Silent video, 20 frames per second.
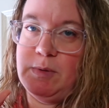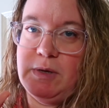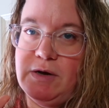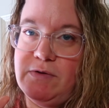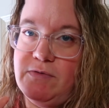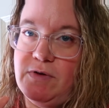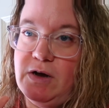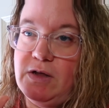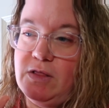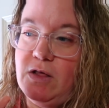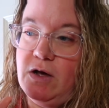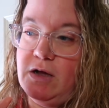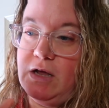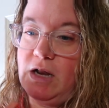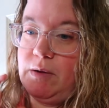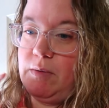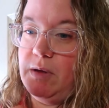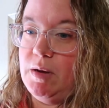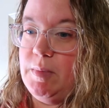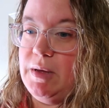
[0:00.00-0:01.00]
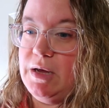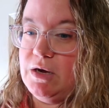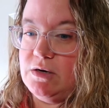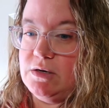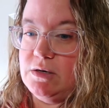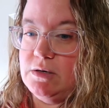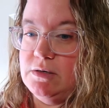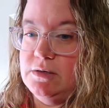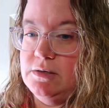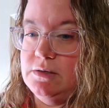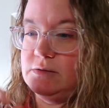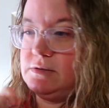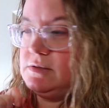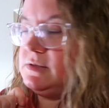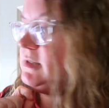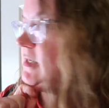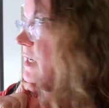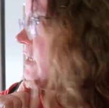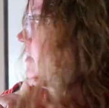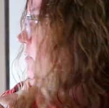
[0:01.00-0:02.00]
be here very long and I'm gonna make her
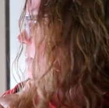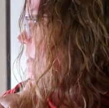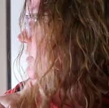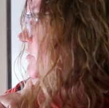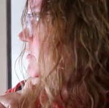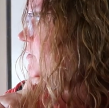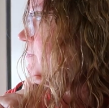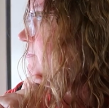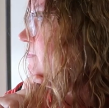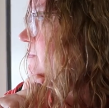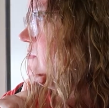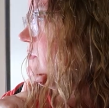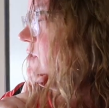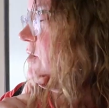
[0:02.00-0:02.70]
stay in her bedroom.